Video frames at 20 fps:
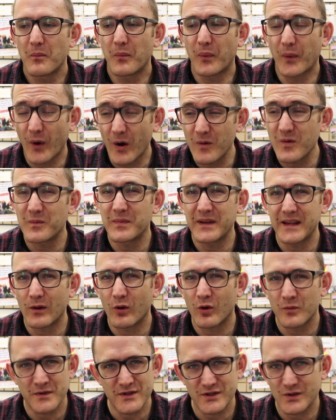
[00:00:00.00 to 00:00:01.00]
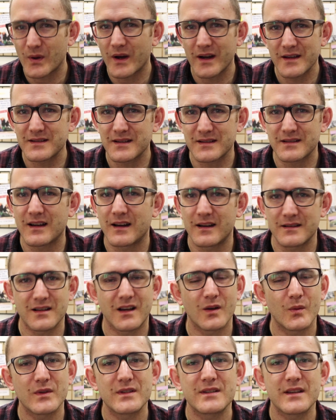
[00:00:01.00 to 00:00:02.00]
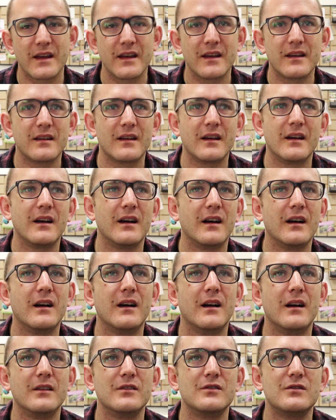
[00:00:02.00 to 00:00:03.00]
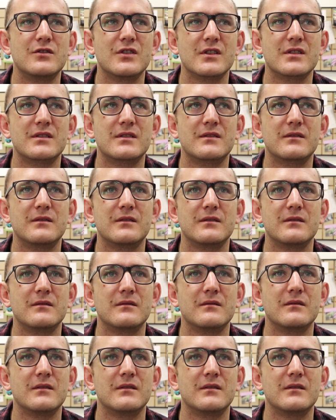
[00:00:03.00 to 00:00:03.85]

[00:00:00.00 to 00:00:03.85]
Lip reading: probably almost twice the size, I would say, just